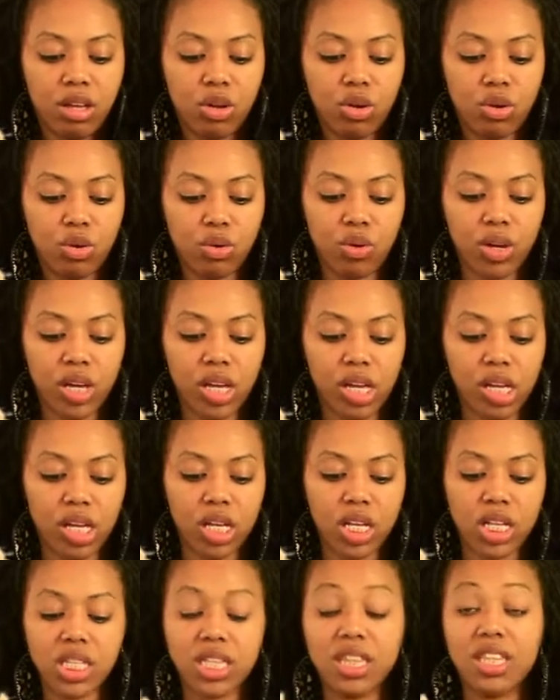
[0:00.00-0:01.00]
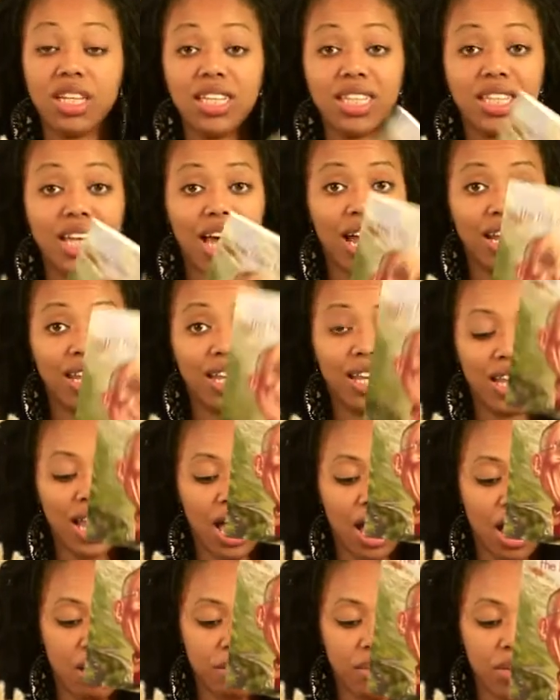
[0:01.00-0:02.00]
Who is the Dalai
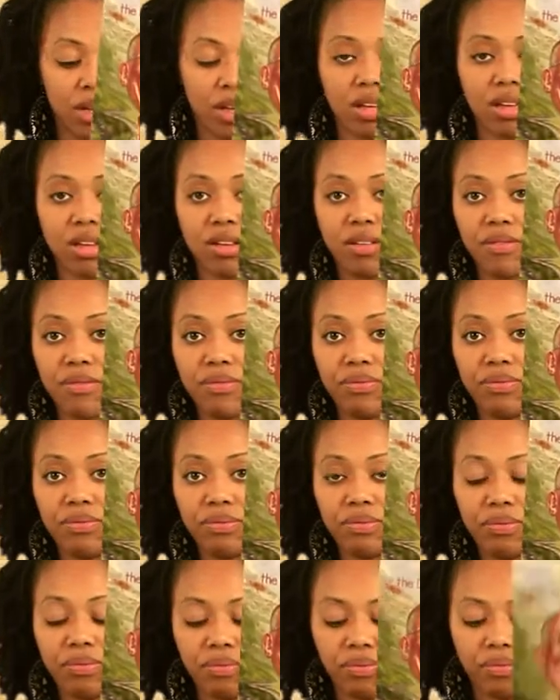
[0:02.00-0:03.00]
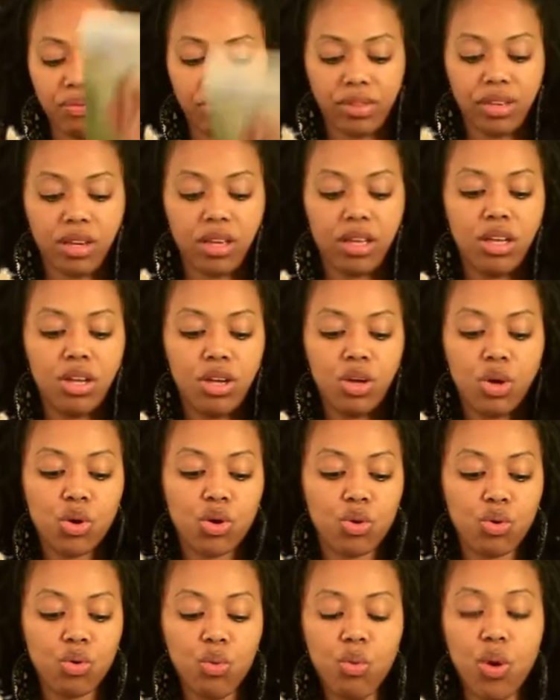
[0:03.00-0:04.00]
Lama?
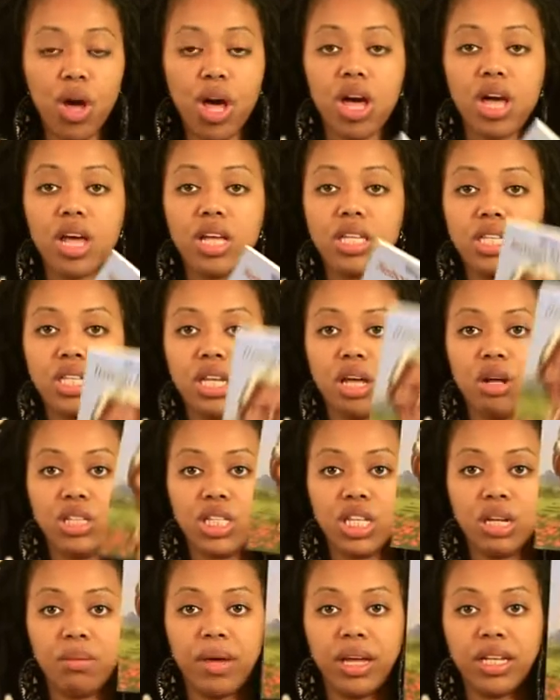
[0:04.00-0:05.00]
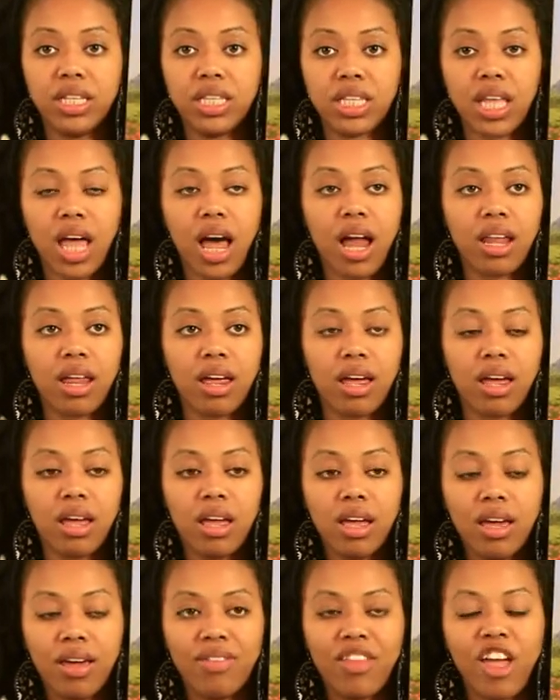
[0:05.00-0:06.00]
Who was Nelson Mandela?
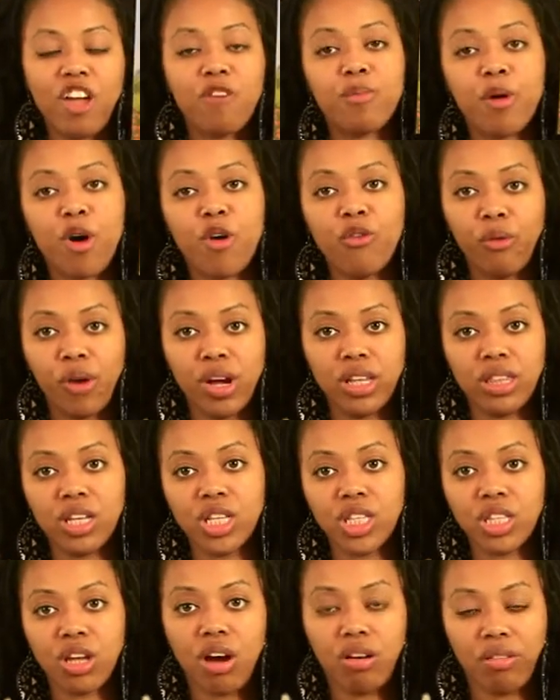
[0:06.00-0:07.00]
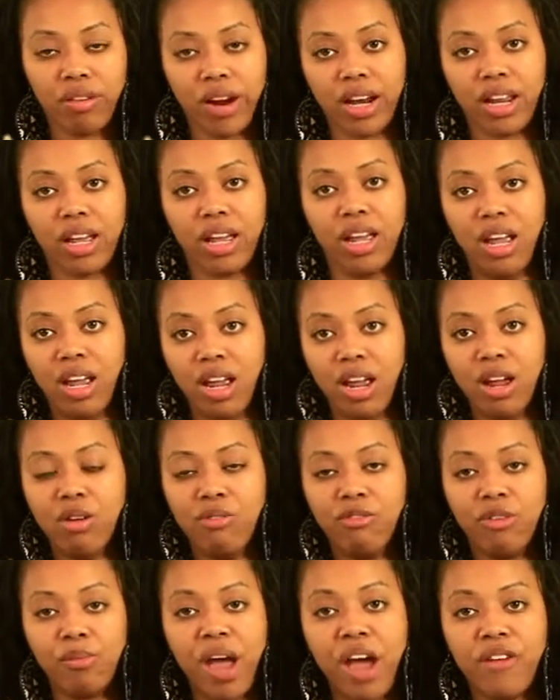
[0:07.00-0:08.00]
They both read this already
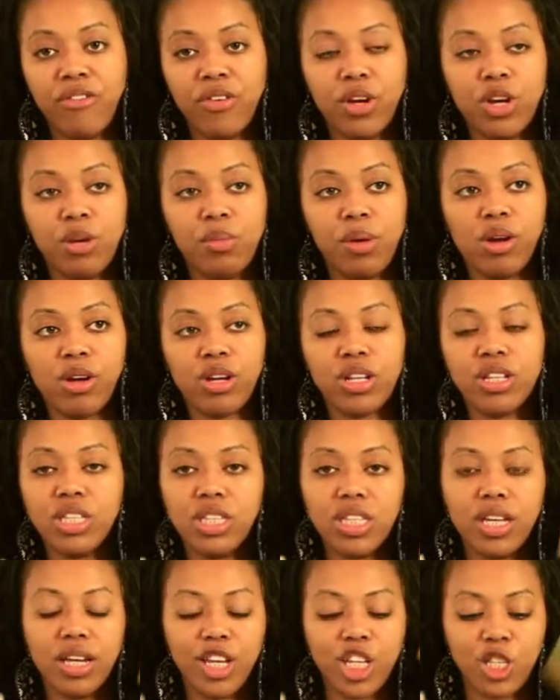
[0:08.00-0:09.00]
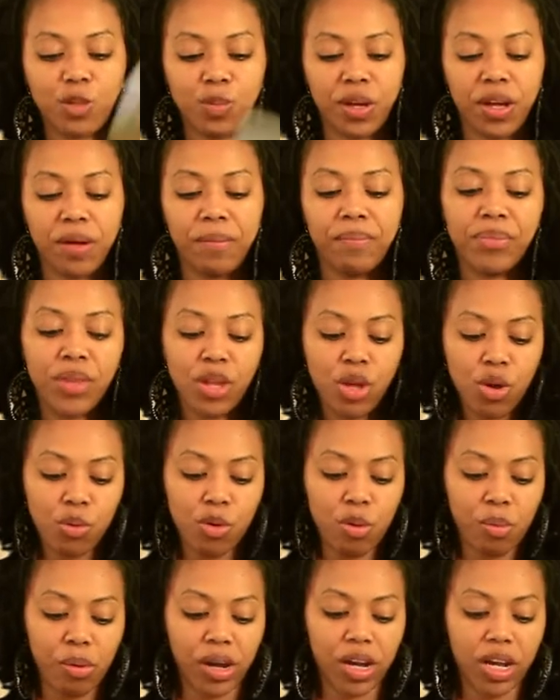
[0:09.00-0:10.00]
from African American studies, but
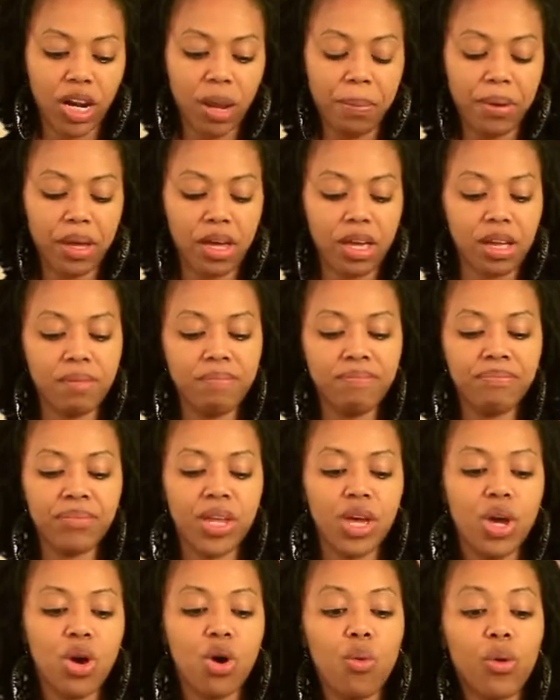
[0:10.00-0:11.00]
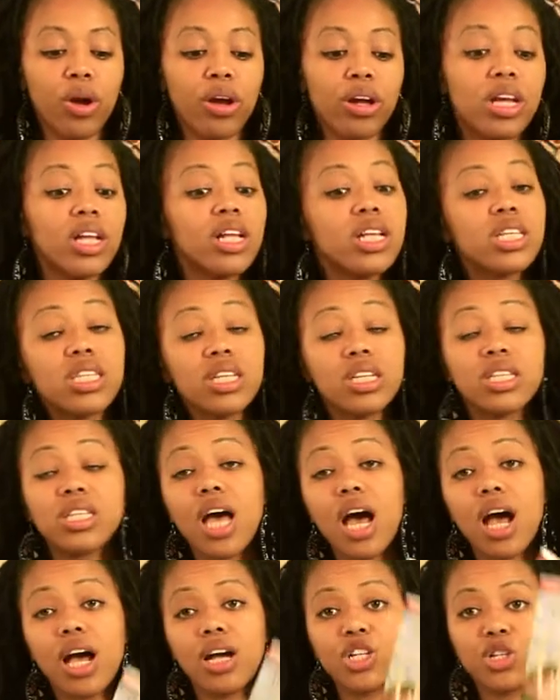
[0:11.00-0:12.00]
we'll bring it up again. Where is the
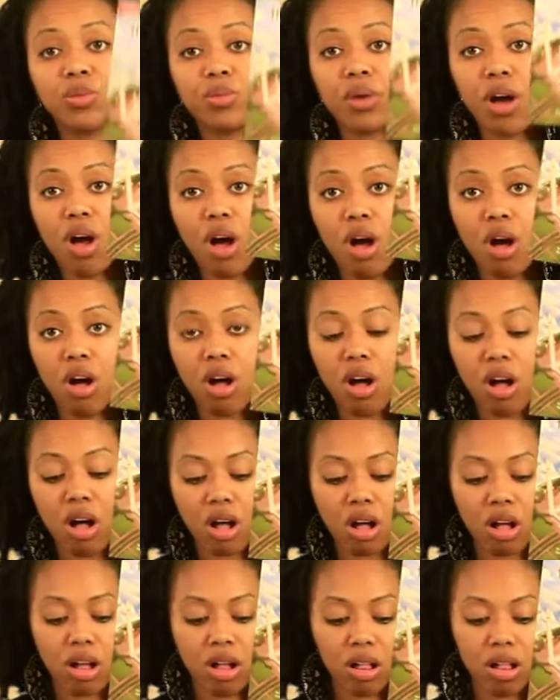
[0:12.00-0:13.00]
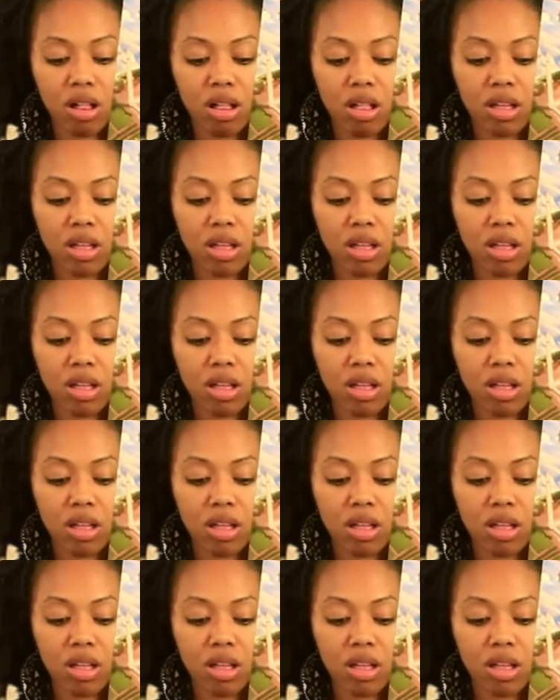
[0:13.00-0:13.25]
Taj Mahal?